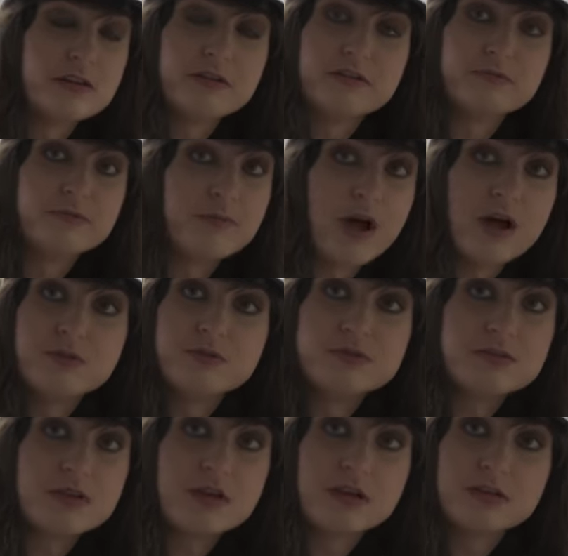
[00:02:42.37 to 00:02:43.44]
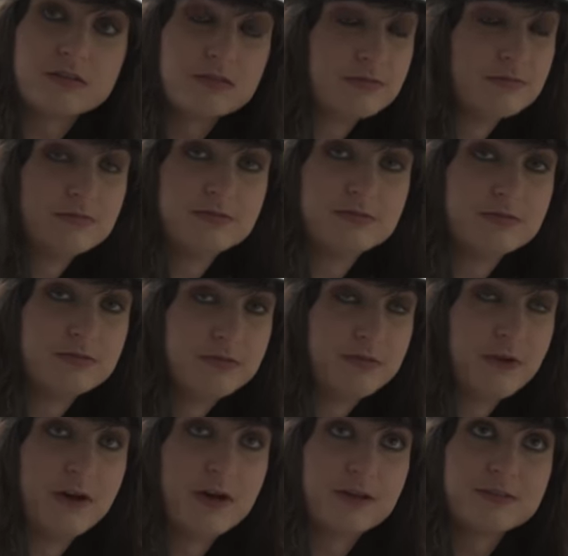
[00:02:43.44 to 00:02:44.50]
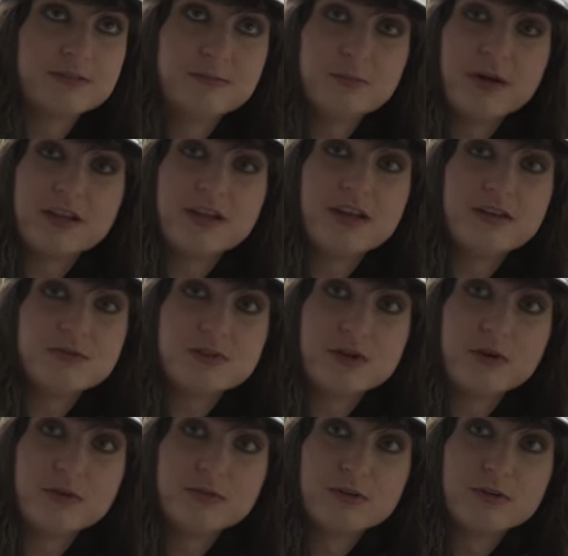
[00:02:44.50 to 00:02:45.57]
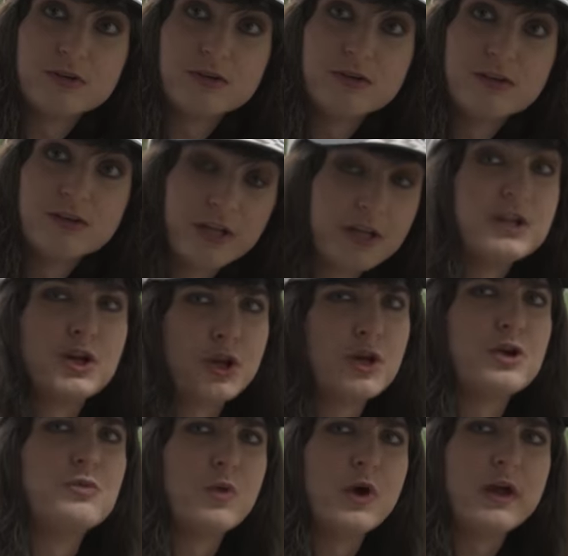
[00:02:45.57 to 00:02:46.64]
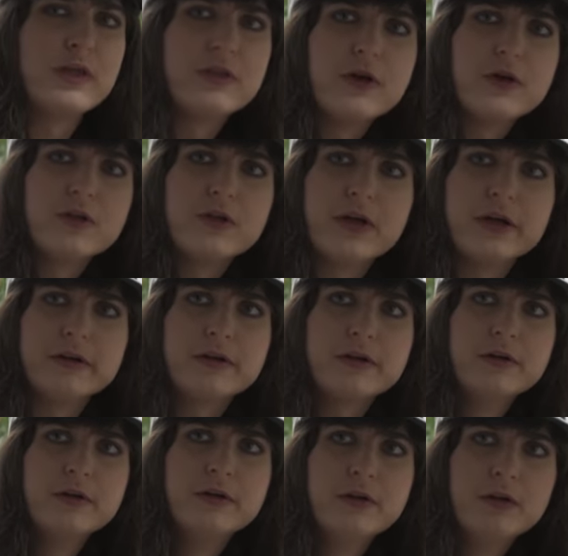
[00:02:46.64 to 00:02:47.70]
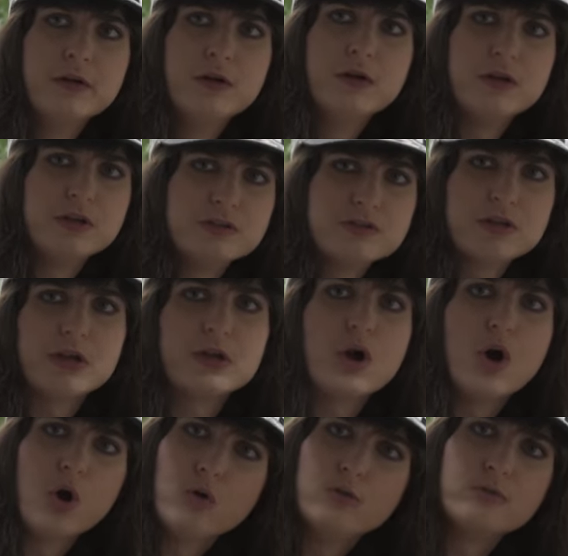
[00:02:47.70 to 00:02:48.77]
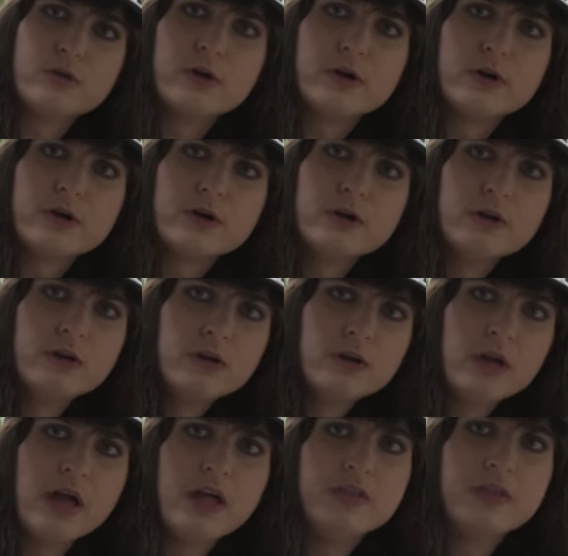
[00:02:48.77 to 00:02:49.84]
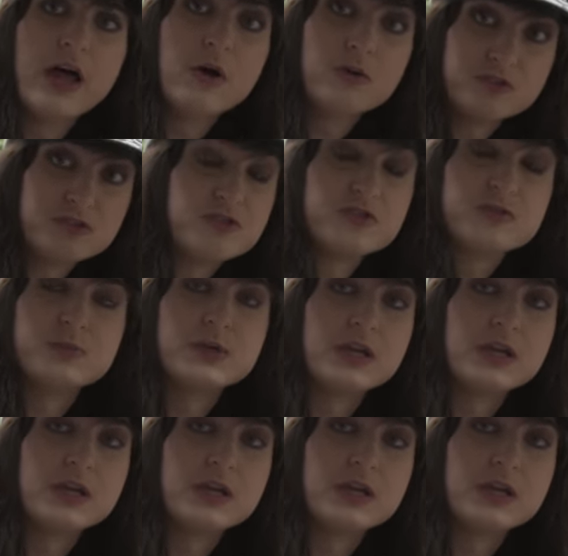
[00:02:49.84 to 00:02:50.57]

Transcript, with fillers: and I was like, fuck, my life's over. Like, in a good way, though. Like, it's like over, and now it's just